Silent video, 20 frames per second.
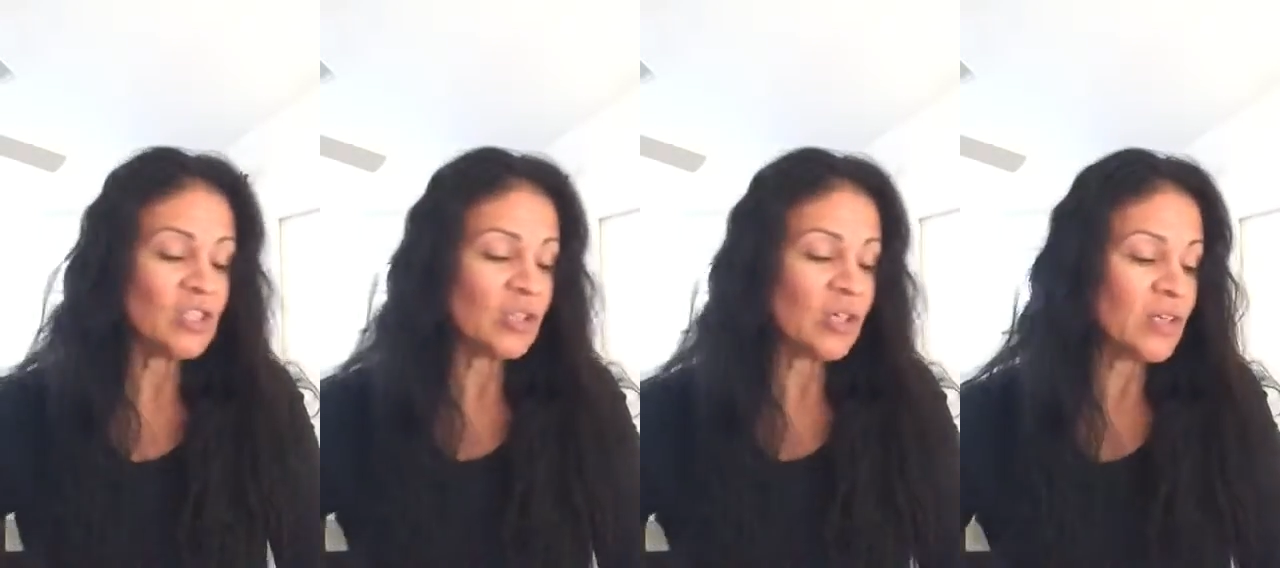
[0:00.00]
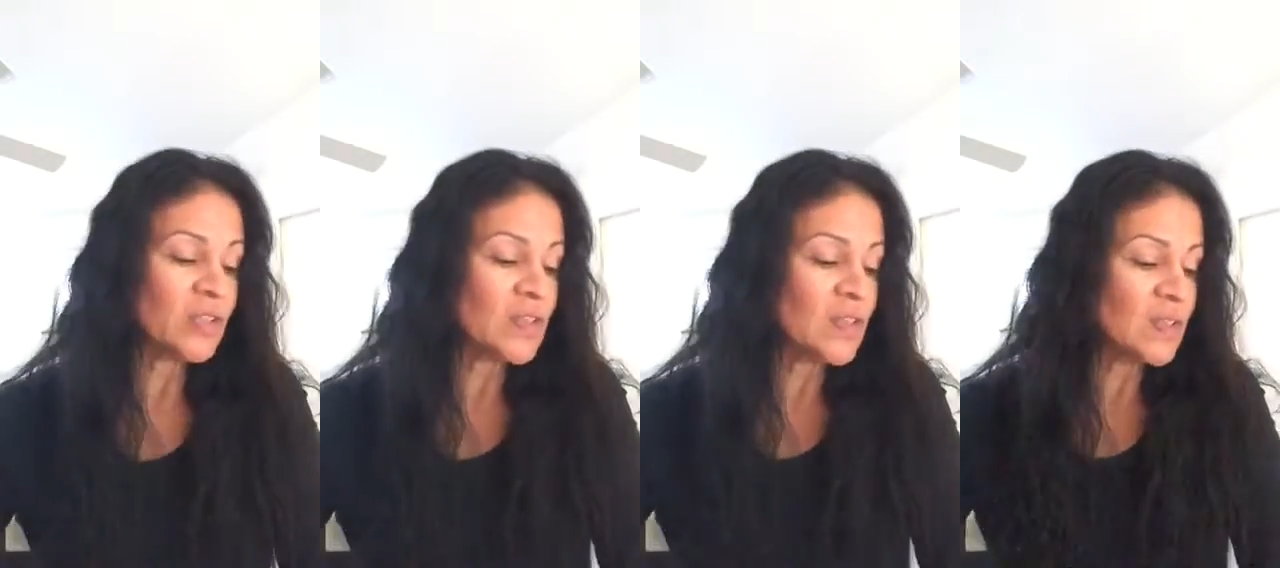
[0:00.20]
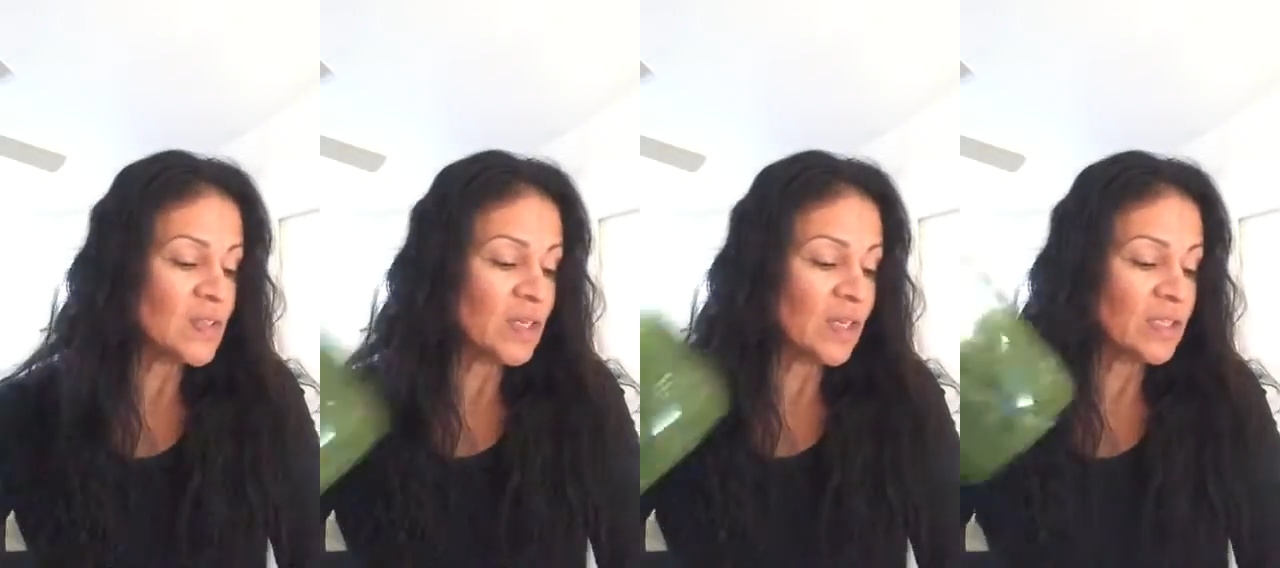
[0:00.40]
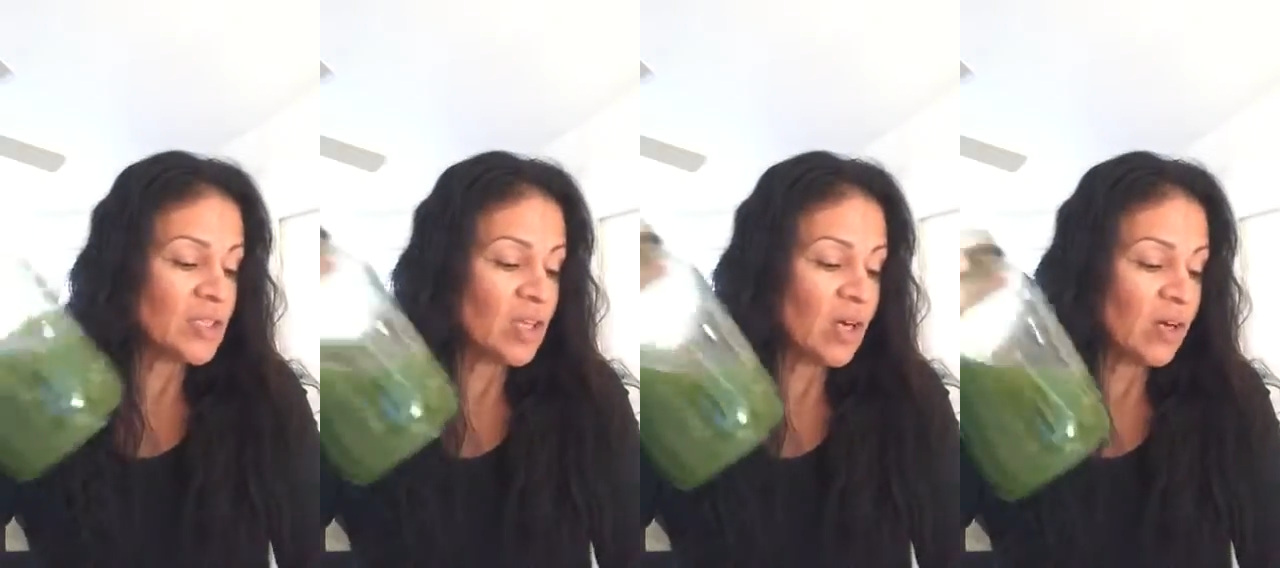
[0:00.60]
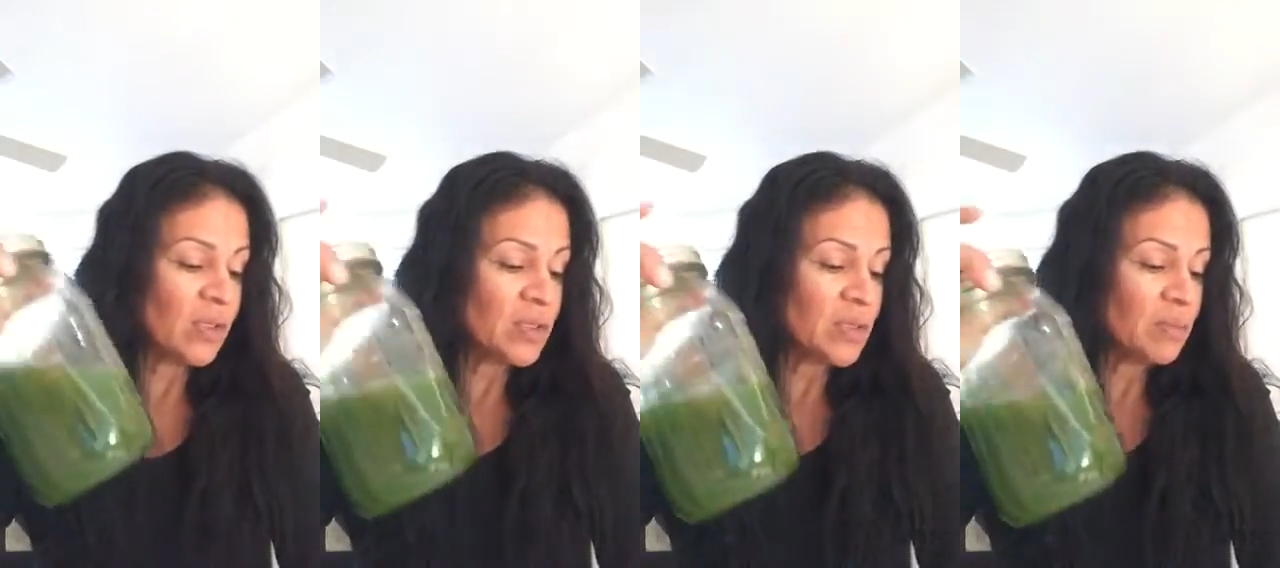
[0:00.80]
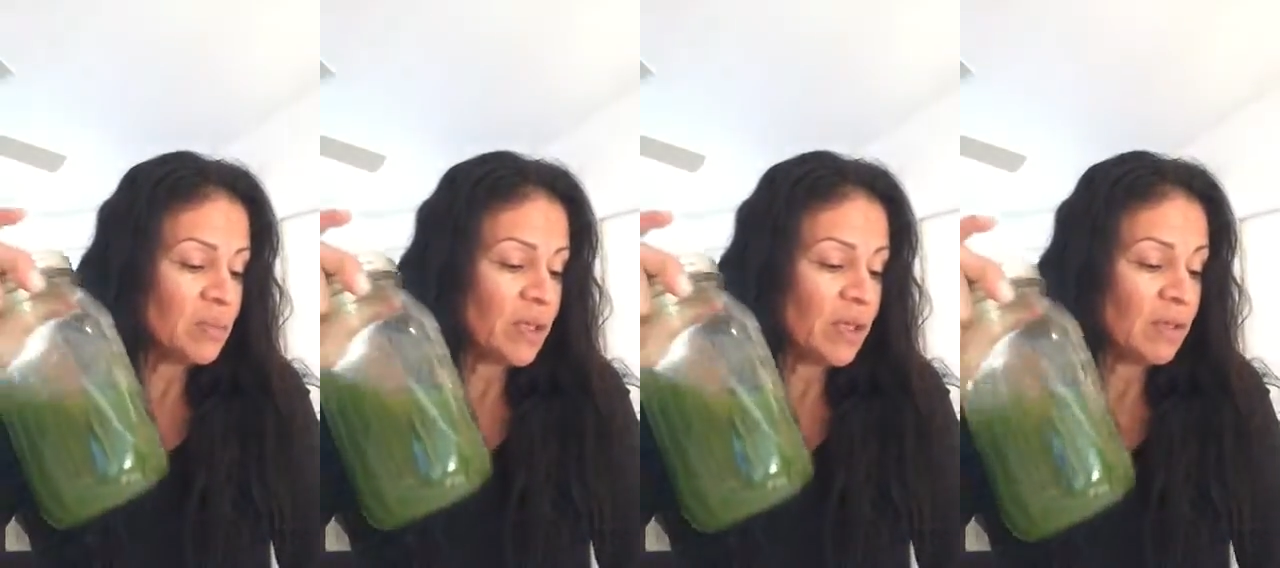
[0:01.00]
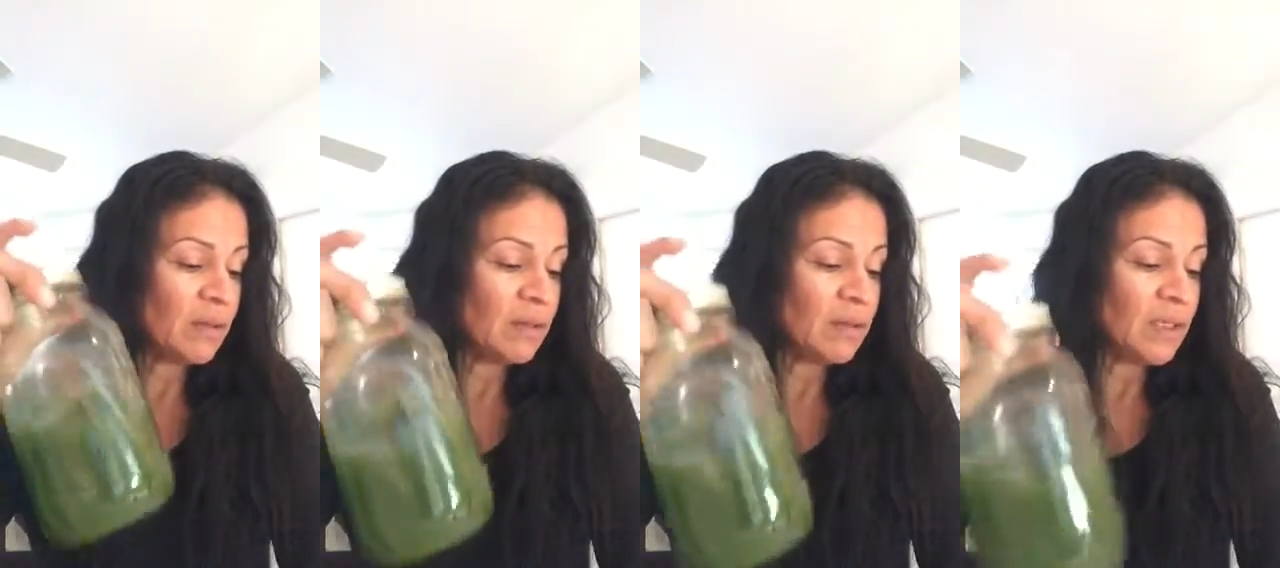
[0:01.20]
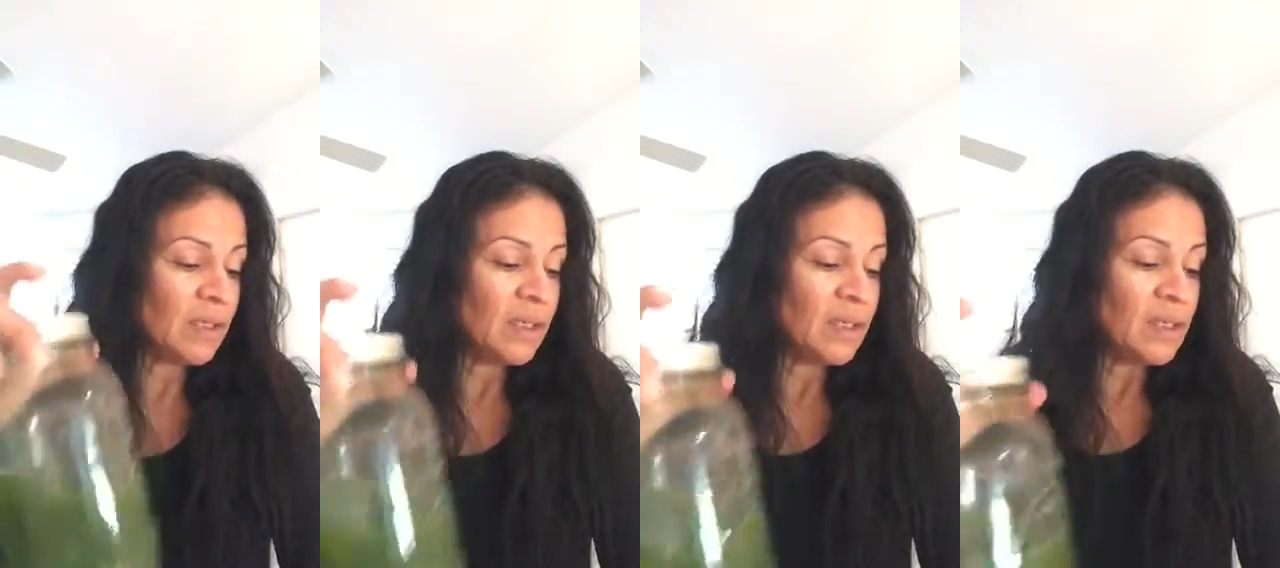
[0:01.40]
jars, as I talked
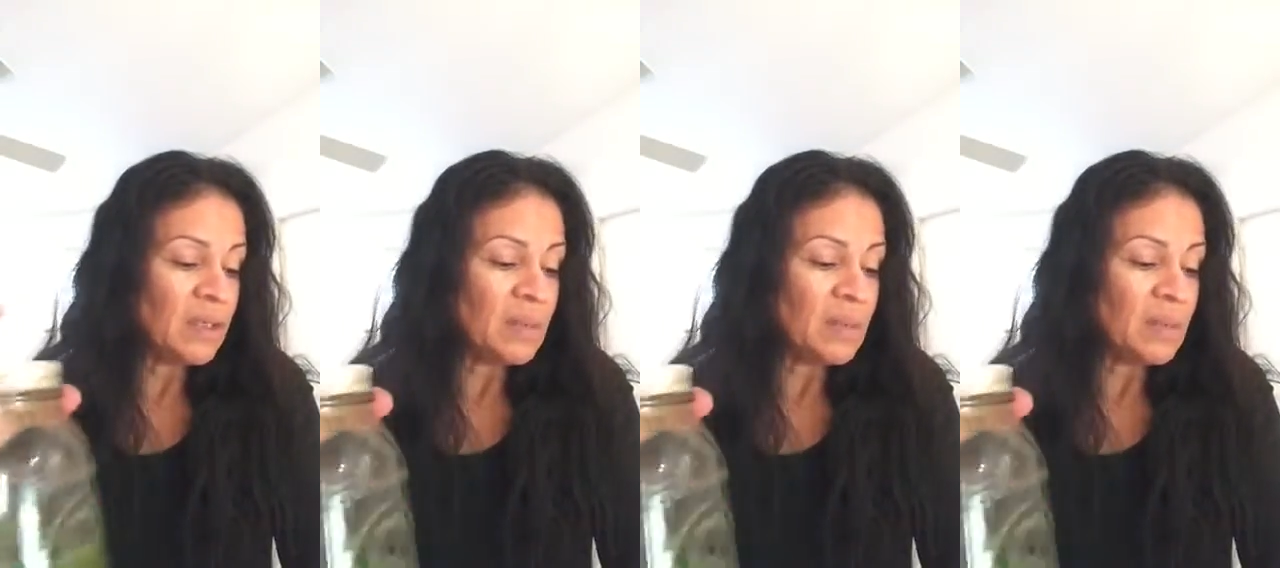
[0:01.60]
about,